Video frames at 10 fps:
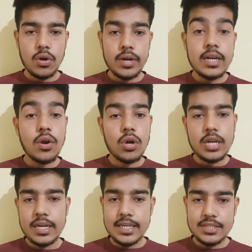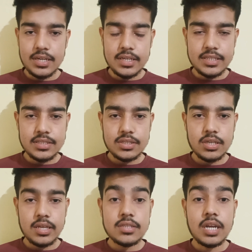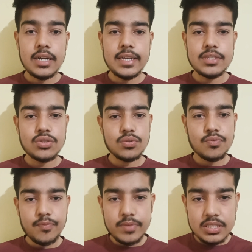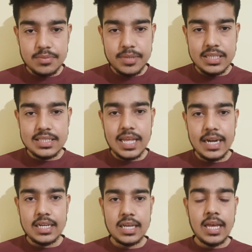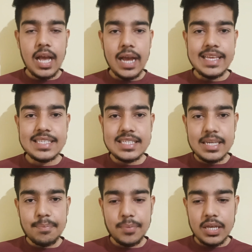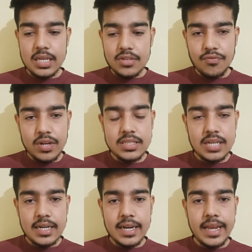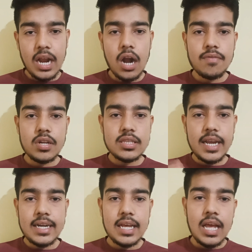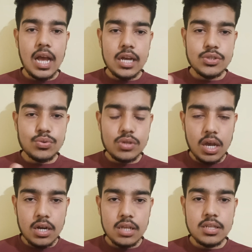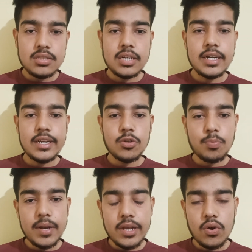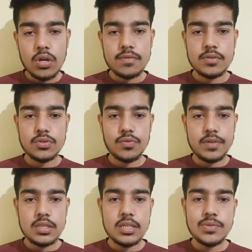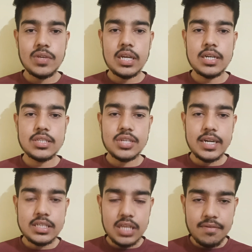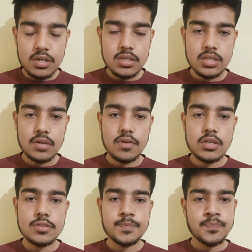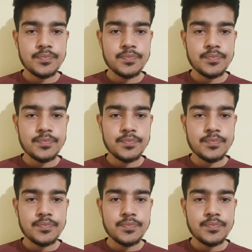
on alternate Sundays, so which means that I skip one Sunday. After that, I choose another Sunday to play golf. So with this, we can understand several other words,